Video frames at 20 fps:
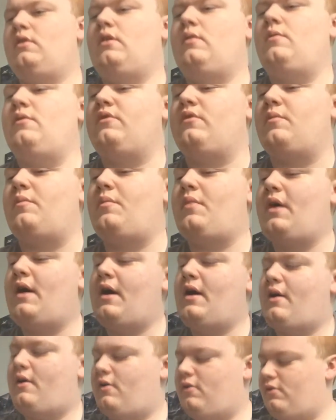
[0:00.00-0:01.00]
It was
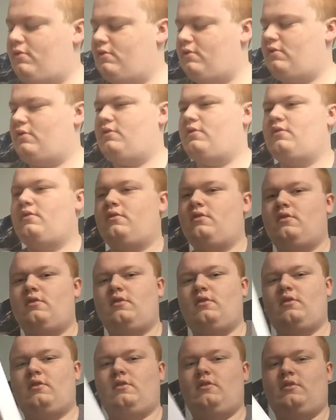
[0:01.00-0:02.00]
about
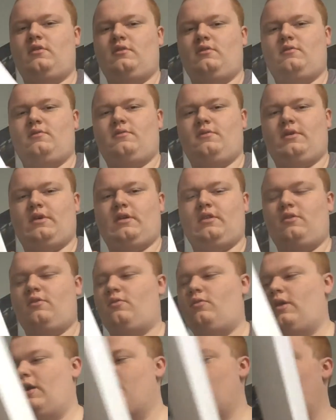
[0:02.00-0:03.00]
a little
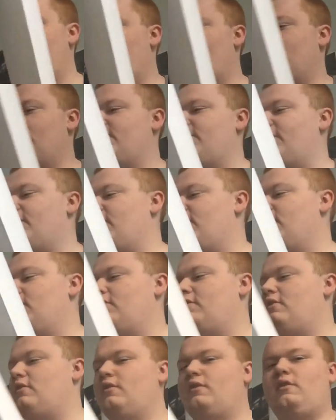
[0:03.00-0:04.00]
white box here.
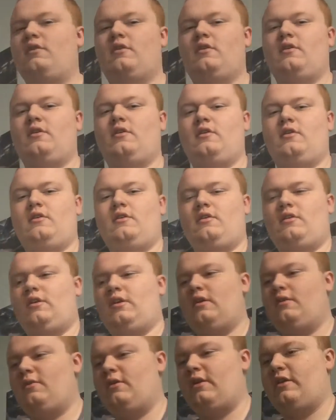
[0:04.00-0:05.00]

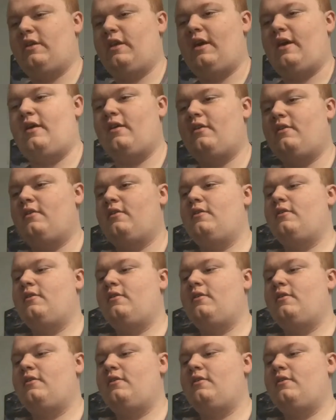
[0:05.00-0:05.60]
Get rid of that.